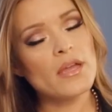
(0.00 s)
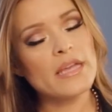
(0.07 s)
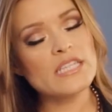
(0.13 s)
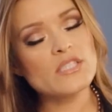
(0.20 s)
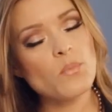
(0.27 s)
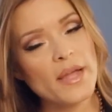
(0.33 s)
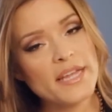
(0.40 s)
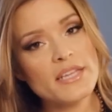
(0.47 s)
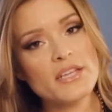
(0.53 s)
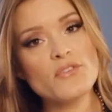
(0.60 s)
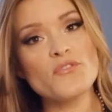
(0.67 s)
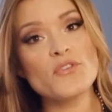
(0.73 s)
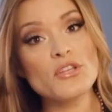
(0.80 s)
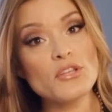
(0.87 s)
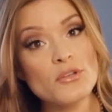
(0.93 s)
He's waiting
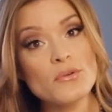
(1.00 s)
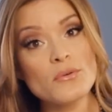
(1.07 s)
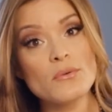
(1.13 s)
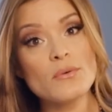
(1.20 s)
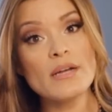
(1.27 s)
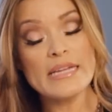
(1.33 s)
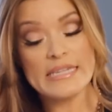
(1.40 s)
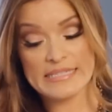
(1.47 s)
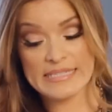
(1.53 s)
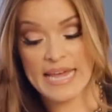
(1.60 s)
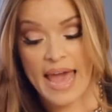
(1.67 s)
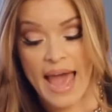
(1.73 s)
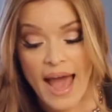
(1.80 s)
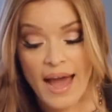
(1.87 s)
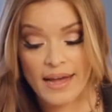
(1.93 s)
for you
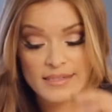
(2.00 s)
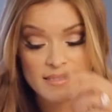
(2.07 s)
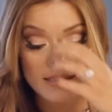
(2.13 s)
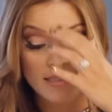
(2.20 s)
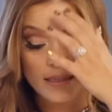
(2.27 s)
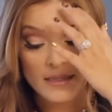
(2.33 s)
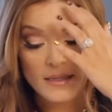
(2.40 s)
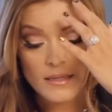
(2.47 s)
to ask.